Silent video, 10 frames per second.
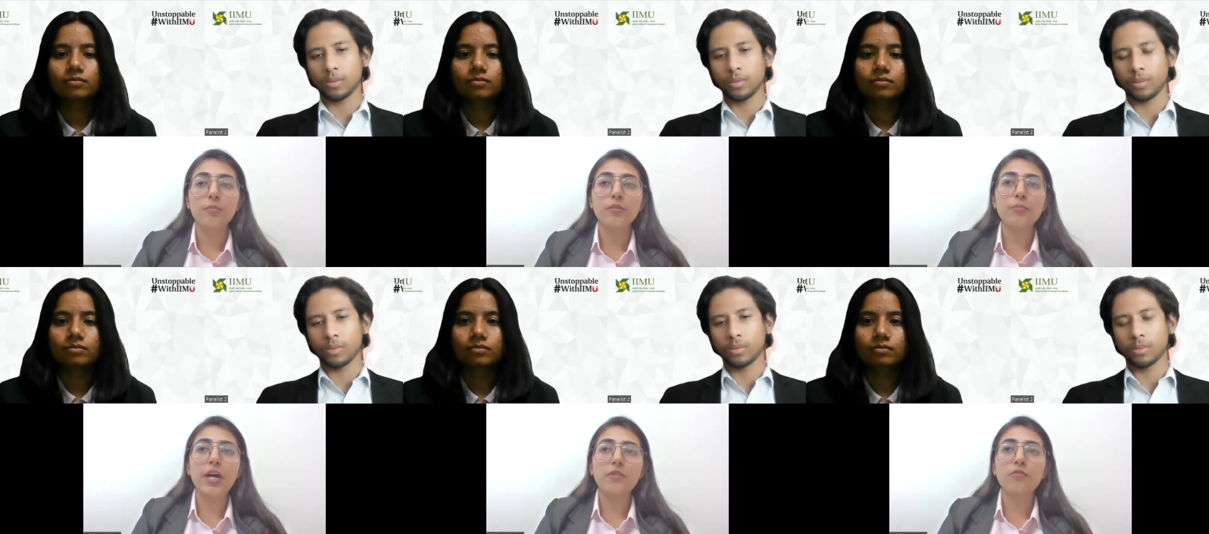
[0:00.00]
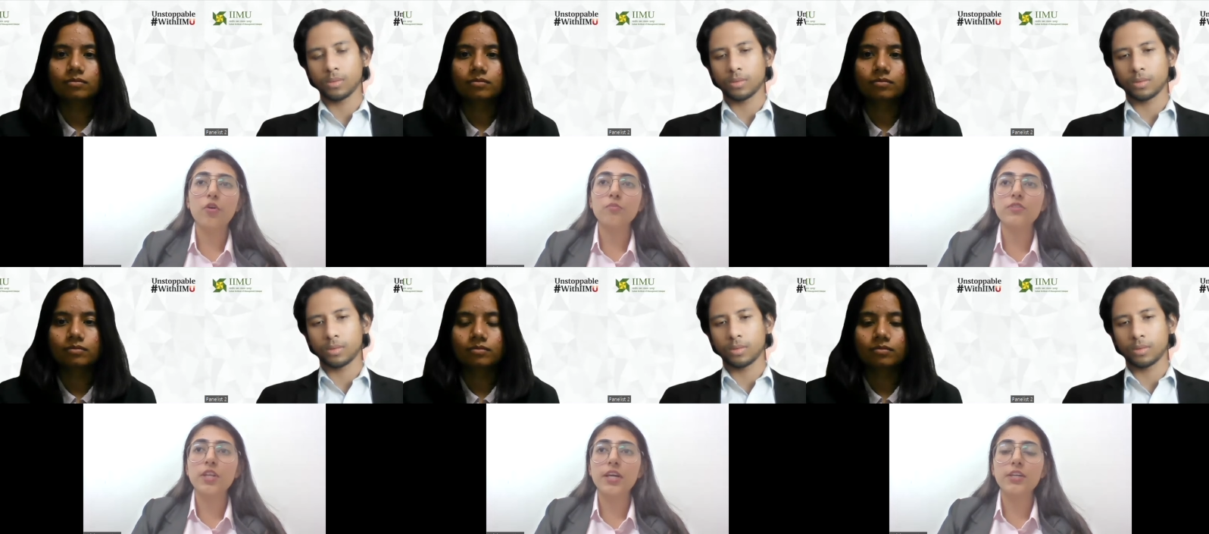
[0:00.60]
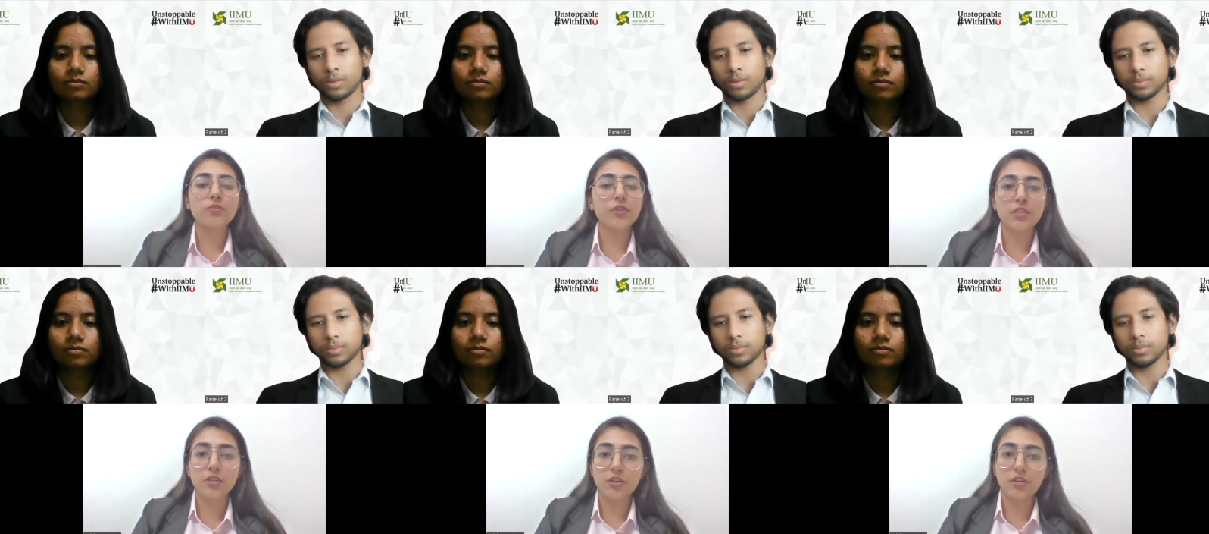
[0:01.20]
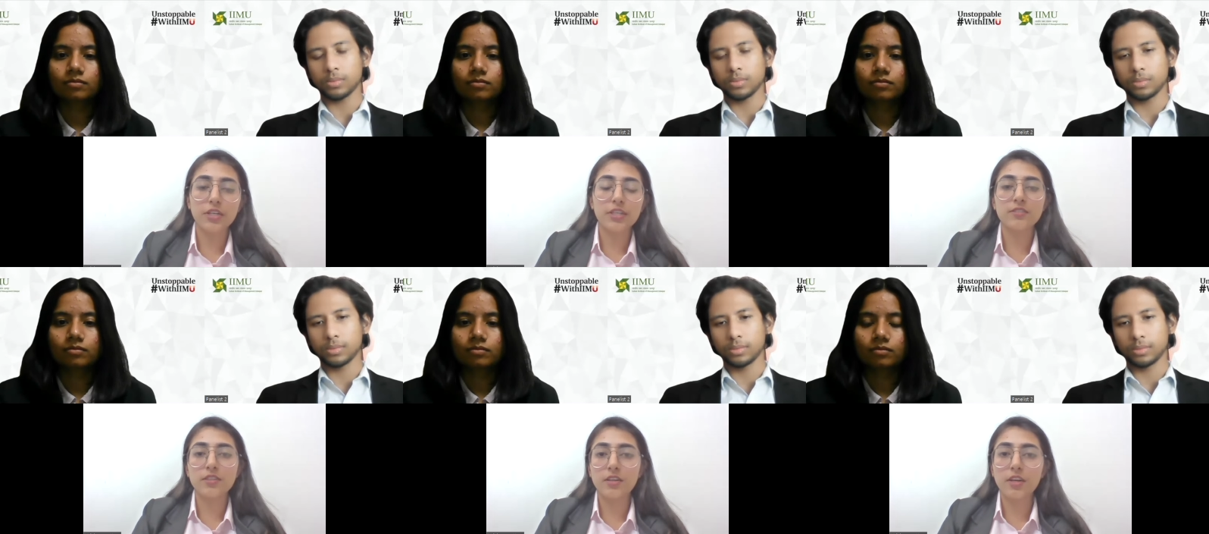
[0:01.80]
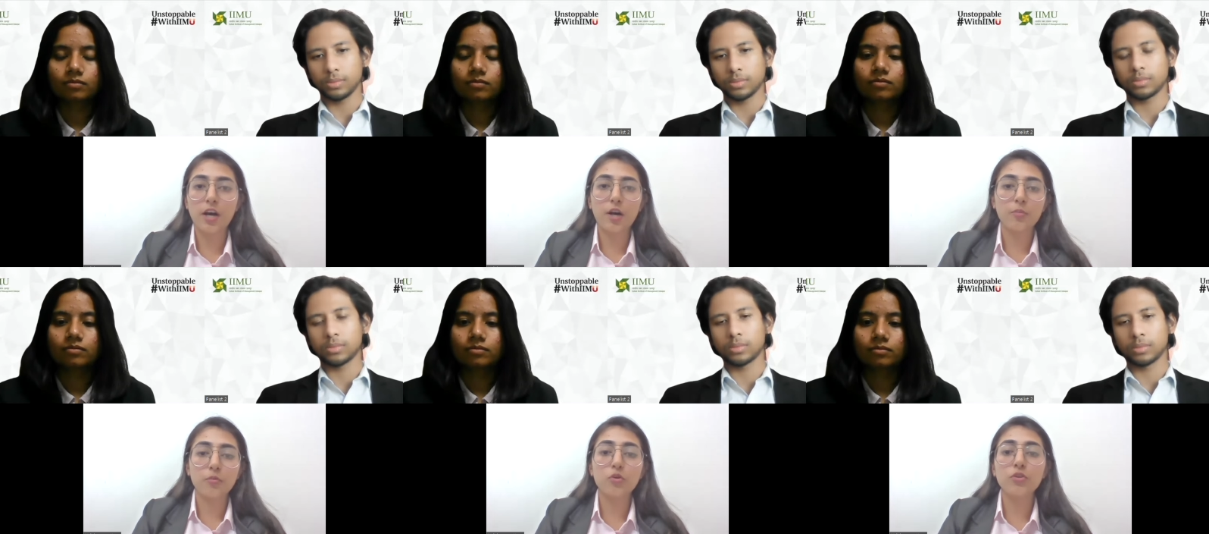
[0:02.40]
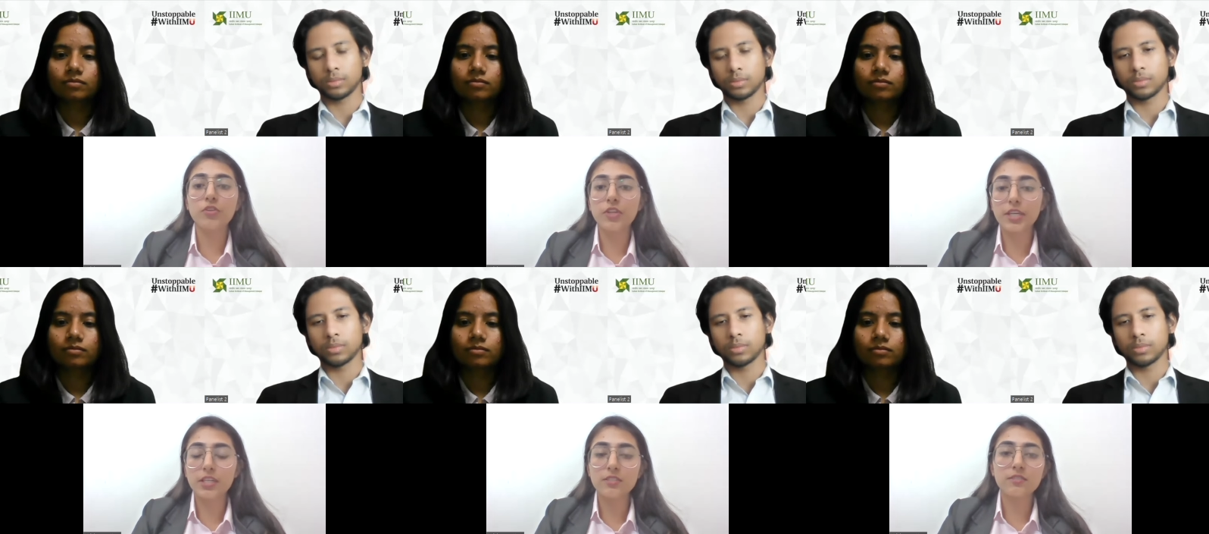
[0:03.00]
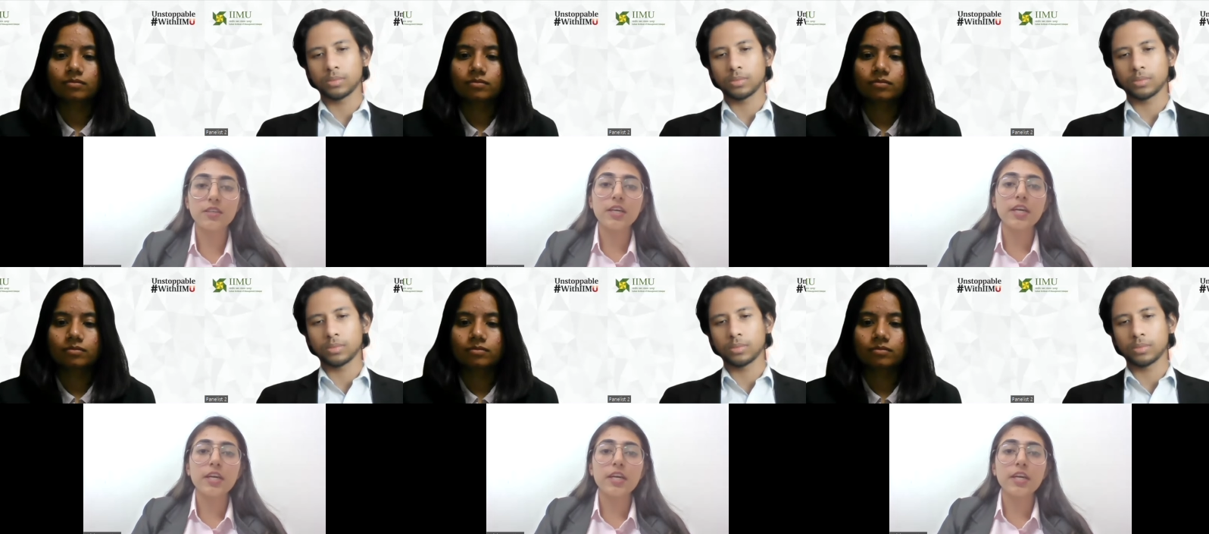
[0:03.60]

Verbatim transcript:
Speaker 1: The platforms like Twitter, Instagram, Goodreads,